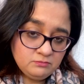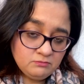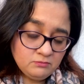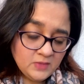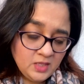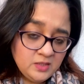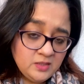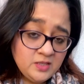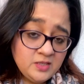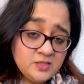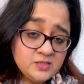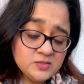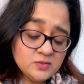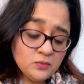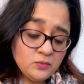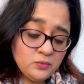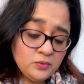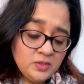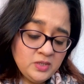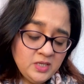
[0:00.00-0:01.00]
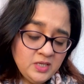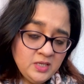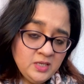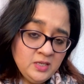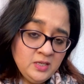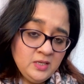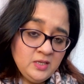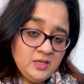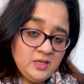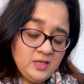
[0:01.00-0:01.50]
There is only
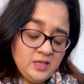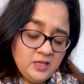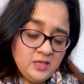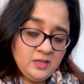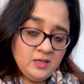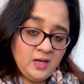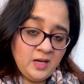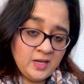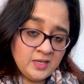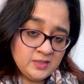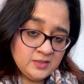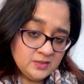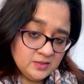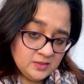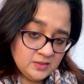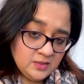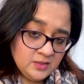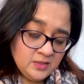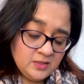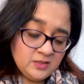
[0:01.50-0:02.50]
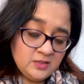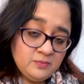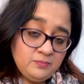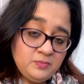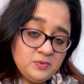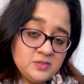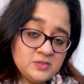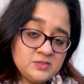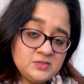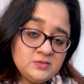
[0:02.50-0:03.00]
either the
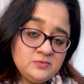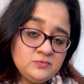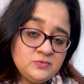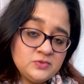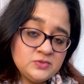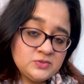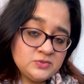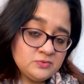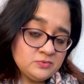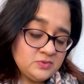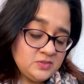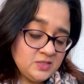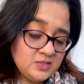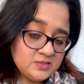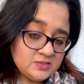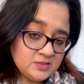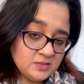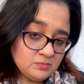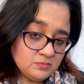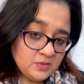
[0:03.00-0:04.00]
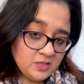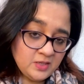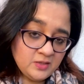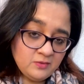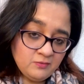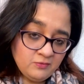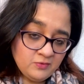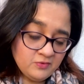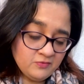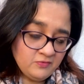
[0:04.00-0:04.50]
person wants to take some kind
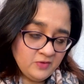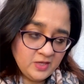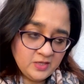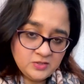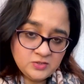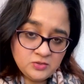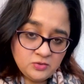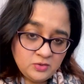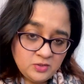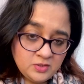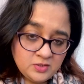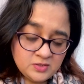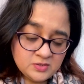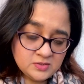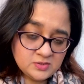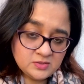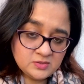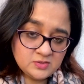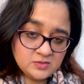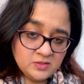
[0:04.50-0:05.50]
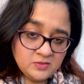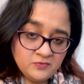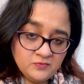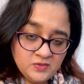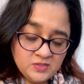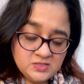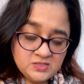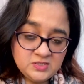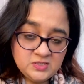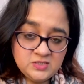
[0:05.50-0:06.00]
of revenge, or it is a
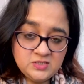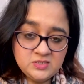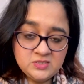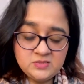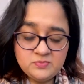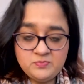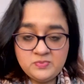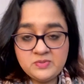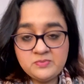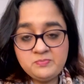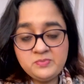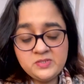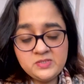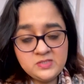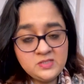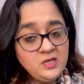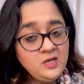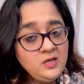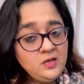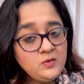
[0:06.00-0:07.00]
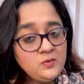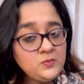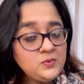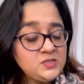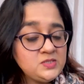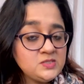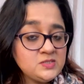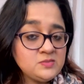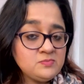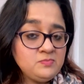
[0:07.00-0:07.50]
vexatious purpose
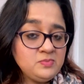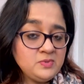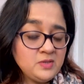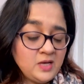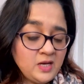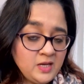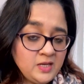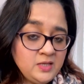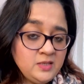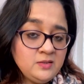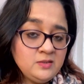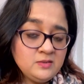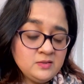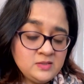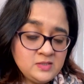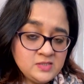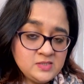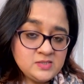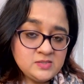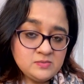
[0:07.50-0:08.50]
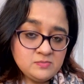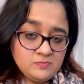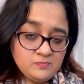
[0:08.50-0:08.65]
which is behind this